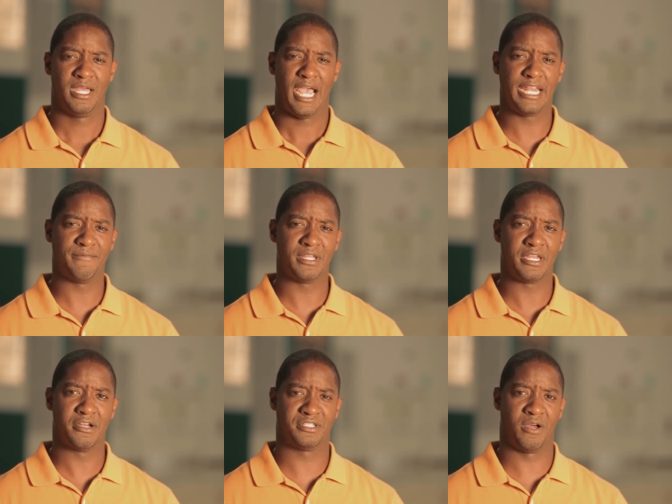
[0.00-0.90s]
And even the
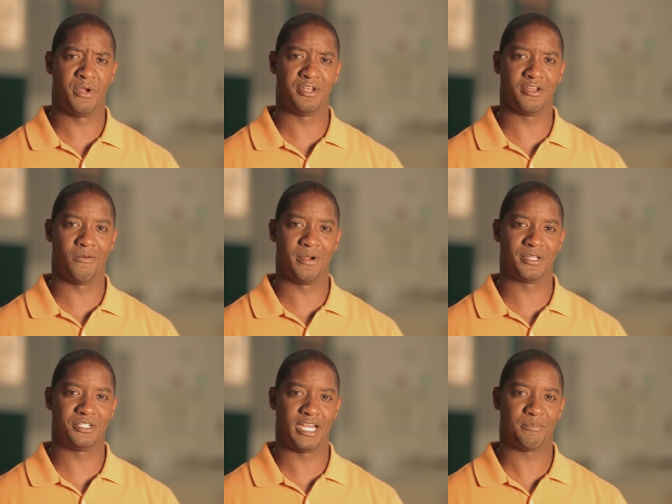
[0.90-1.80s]
years that we don't win
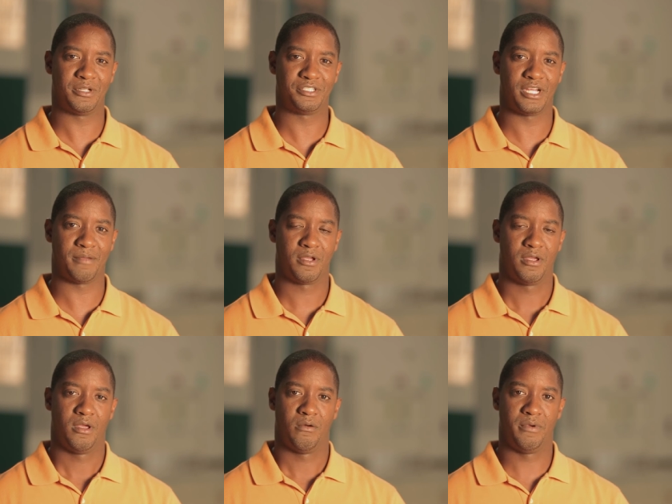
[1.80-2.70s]
the championship,
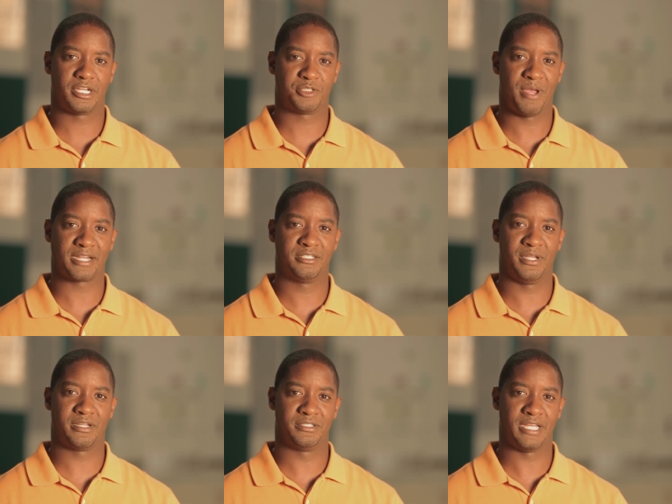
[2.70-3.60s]
we expect to
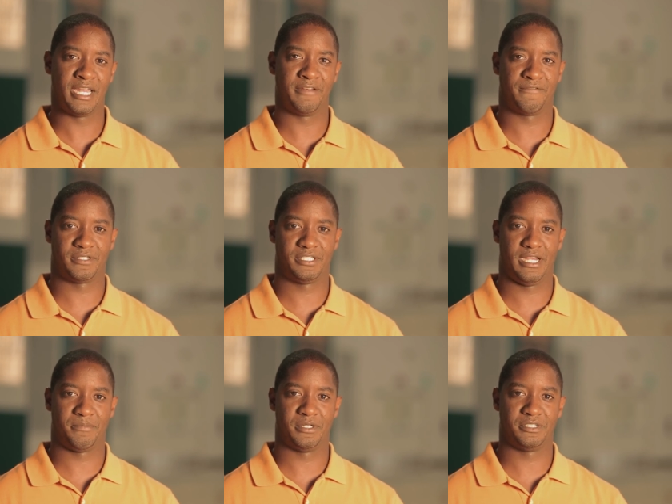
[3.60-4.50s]
be contending for
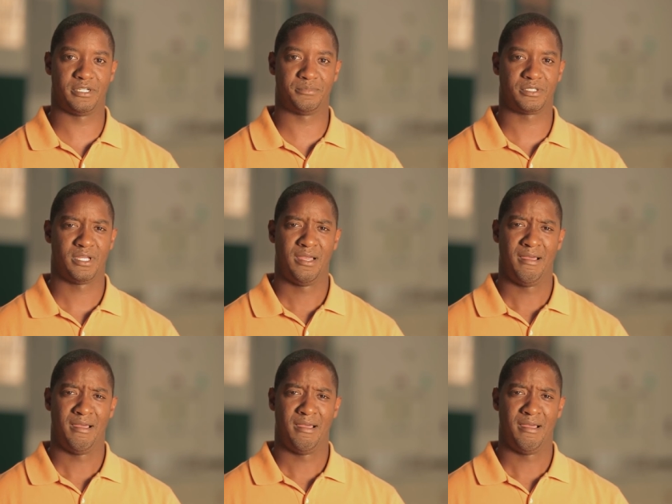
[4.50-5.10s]
championships.